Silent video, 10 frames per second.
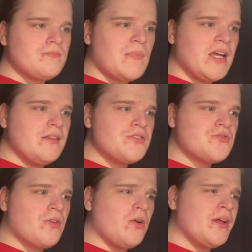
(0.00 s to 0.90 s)
And the
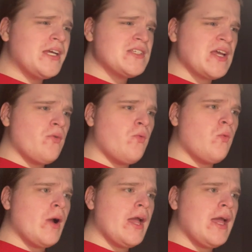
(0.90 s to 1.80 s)
scrolling is like
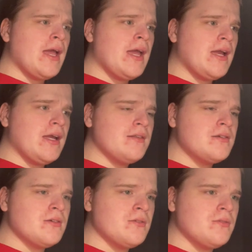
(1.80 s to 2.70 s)
way
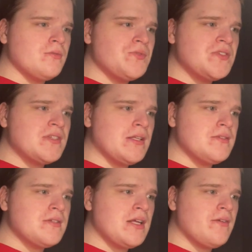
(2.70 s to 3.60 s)
too
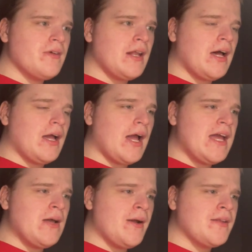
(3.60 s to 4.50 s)
sensitive, and I
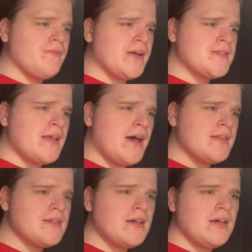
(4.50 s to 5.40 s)
know I can fix
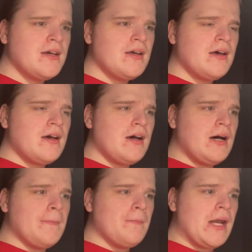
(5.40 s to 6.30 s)
that.
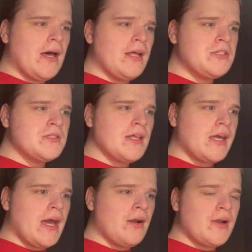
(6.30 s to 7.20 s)
But it's just
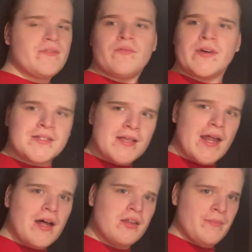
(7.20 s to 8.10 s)
like I don't have to fix that
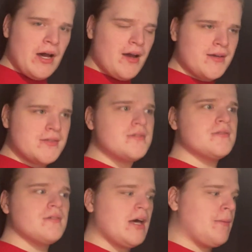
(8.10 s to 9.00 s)
out of the
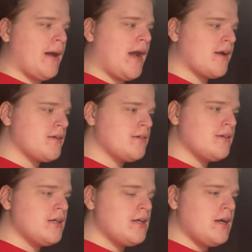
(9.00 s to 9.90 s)
box on a Mac.
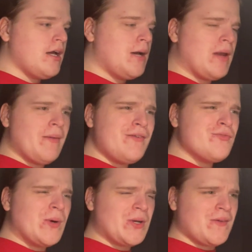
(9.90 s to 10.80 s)
And I'm
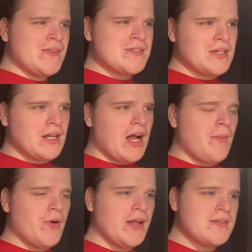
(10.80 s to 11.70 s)
even wondering if this is like an
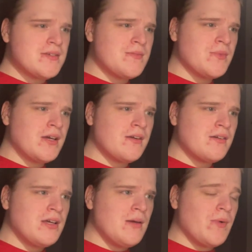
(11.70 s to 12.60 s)
operating system
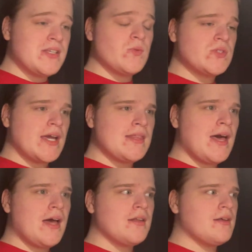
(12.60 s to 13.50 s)
thing because it was like
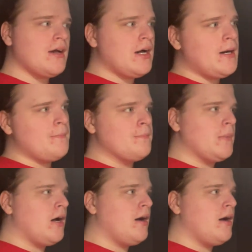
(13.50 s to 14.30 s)
that on